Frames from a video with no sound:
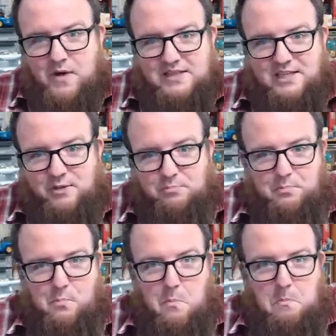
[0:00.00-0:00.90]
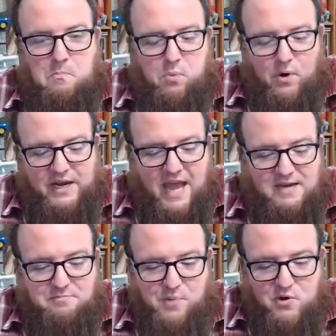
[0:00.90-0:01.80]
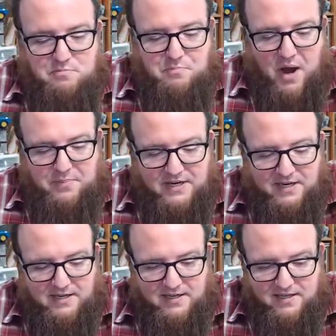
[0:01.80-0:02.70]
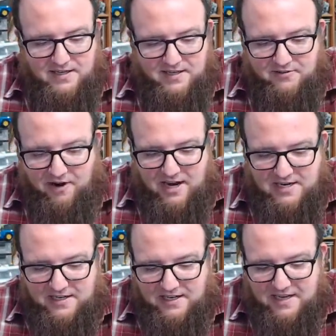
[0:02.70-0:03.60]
a little brickhead Boone puppet, right?